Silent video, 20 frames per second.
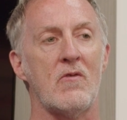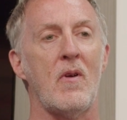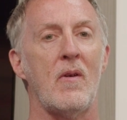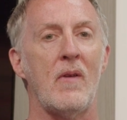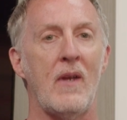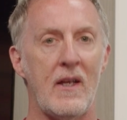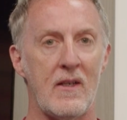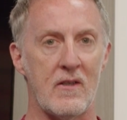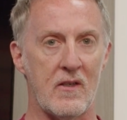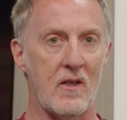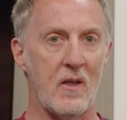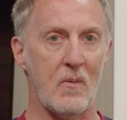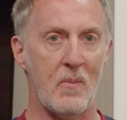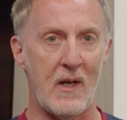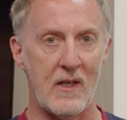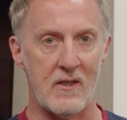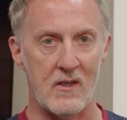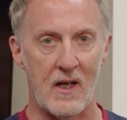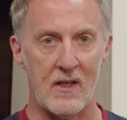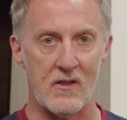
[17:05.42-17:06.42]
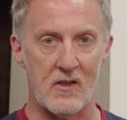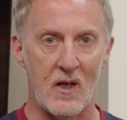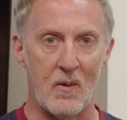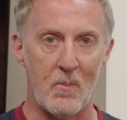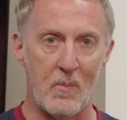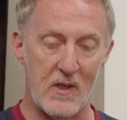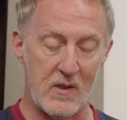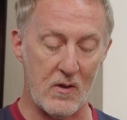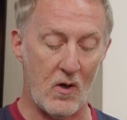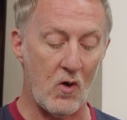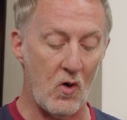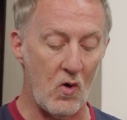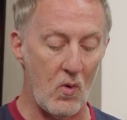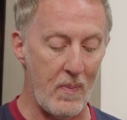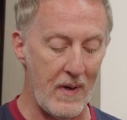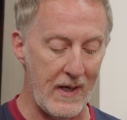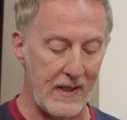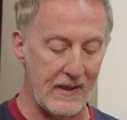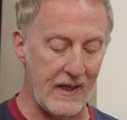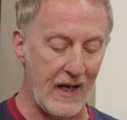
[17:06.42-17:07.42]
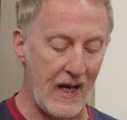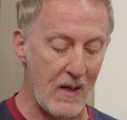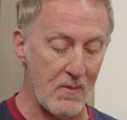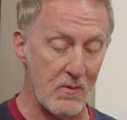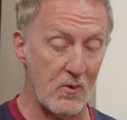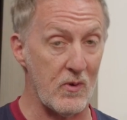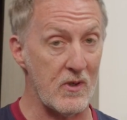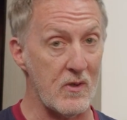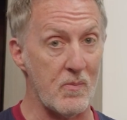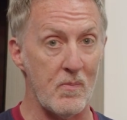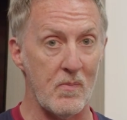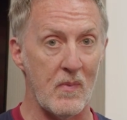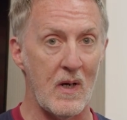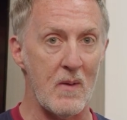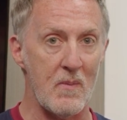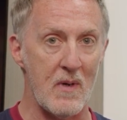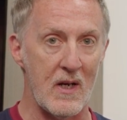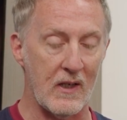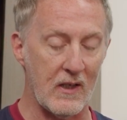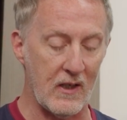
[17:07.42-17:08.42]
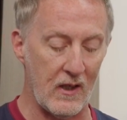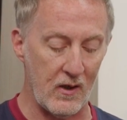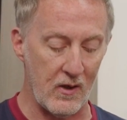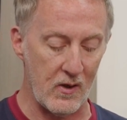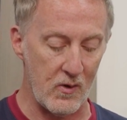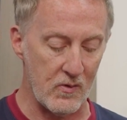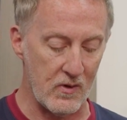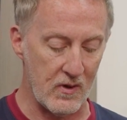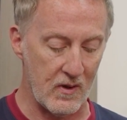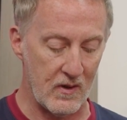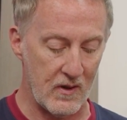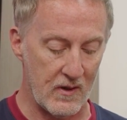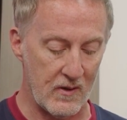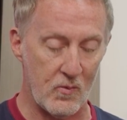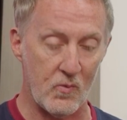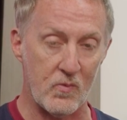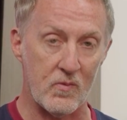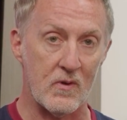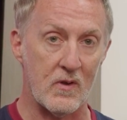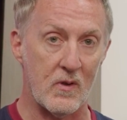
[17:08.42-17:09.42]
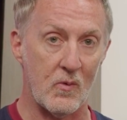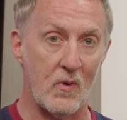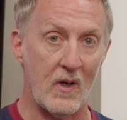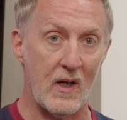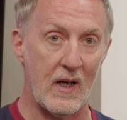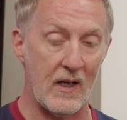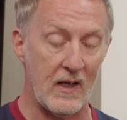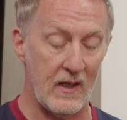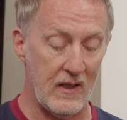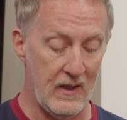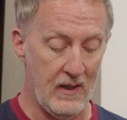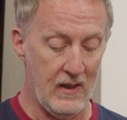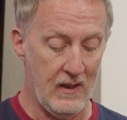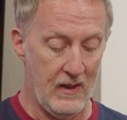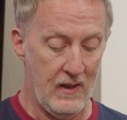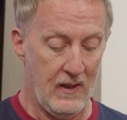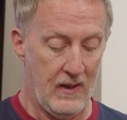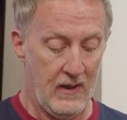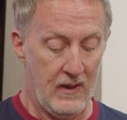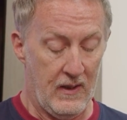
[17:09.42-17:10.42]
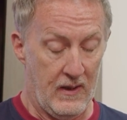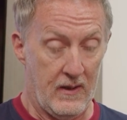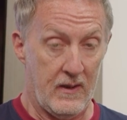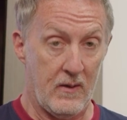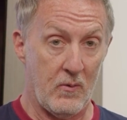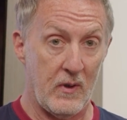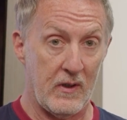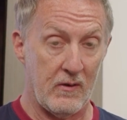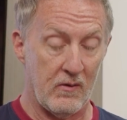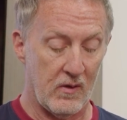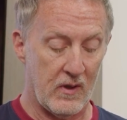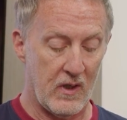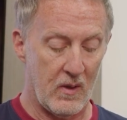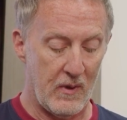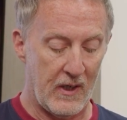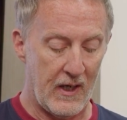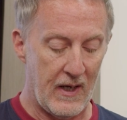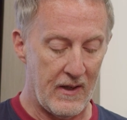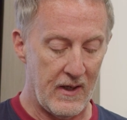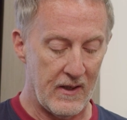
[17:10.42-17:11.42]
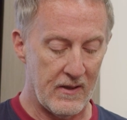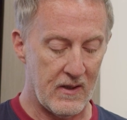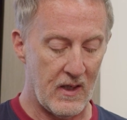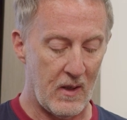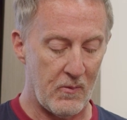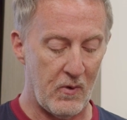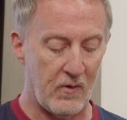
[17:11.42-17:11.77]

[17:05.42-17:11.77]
round leaders at the PGA Championship, all big names, which may be a clue to where the winner will come again this time.